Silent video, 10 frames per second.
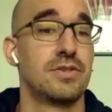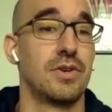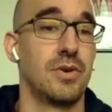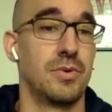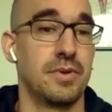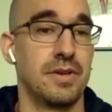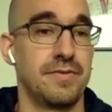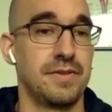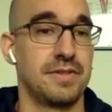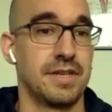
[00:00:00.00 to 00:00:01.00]
So
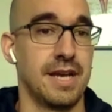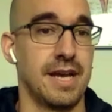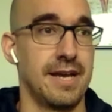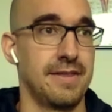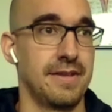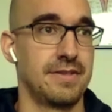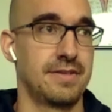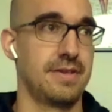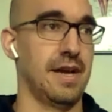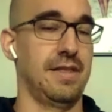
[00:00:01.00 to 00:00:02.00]
if it's a guy
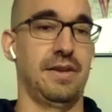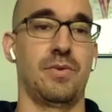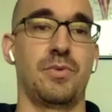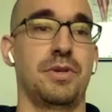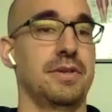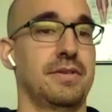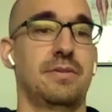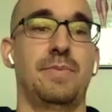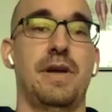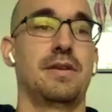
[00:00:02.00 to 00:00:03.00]
that's got like a really
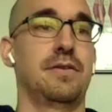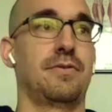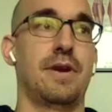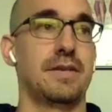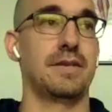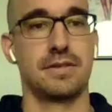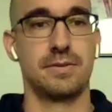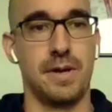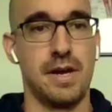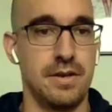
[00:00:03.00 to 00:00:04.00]
expanded thoracic
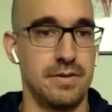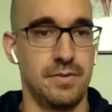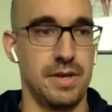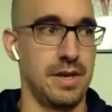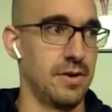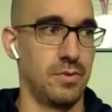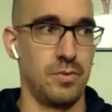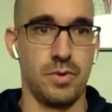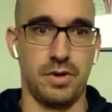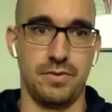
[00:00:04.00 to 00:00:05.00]
spine,
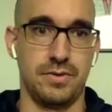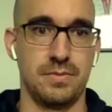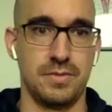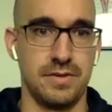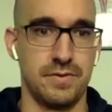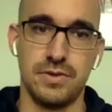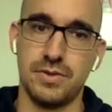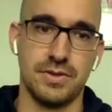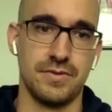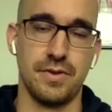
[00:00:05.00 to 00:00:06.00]
we'll work through some different
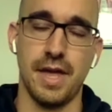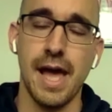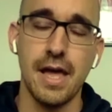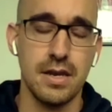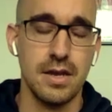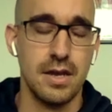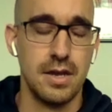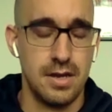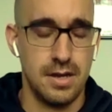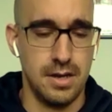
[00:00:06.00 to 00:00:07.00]
drills for that.
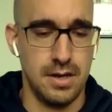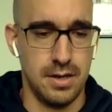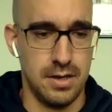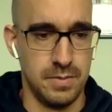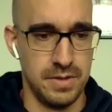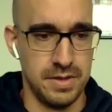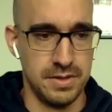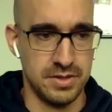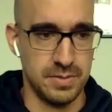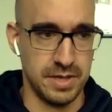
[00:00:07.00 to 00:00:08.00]
And
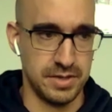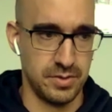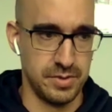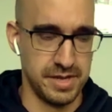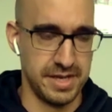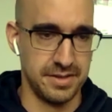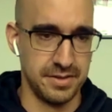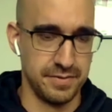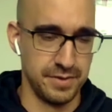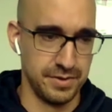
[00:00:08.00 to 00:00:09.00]
then just make sure when they get to
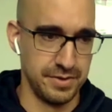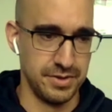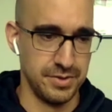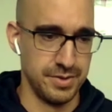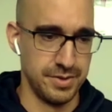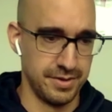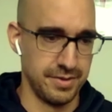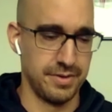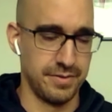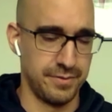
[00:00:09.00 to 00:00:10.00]
the field, they're doing
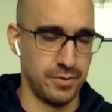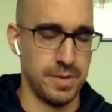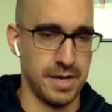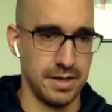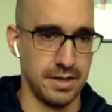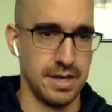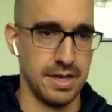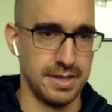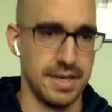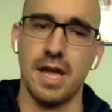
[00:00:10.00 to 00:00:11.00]
their full body
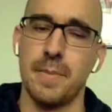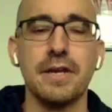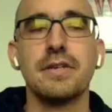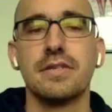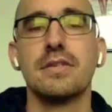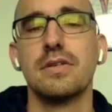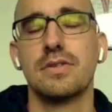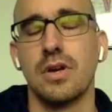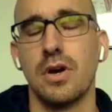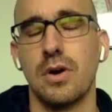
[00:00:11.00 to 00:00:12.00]
kind of dynamics.
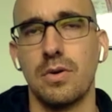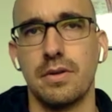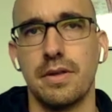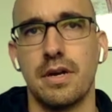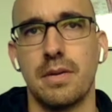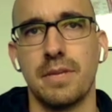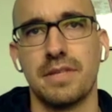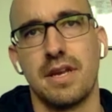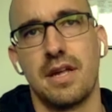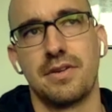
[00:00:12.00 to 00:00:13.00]
So
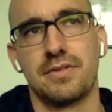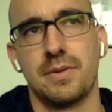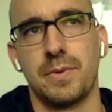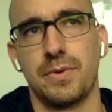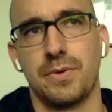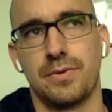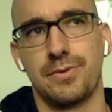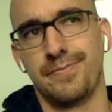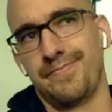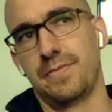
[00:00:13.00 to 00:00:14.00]
that's kind of your
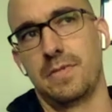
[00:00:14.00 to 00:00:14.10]
typical,